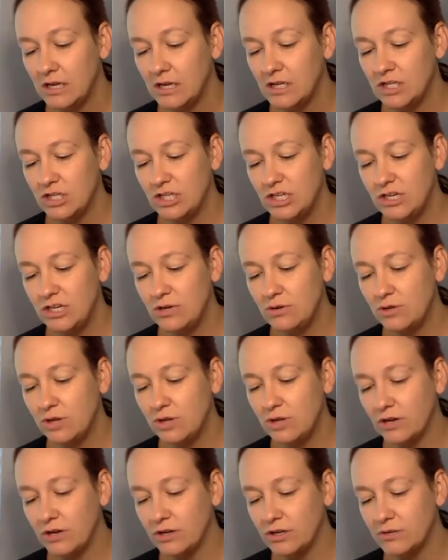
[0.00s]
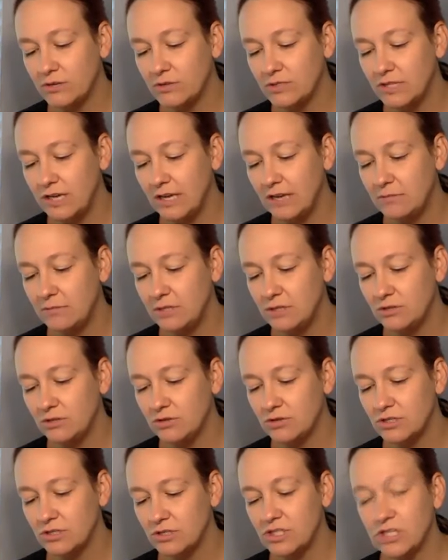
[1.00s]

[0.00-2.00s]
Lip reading: She no longer used the name Mildred.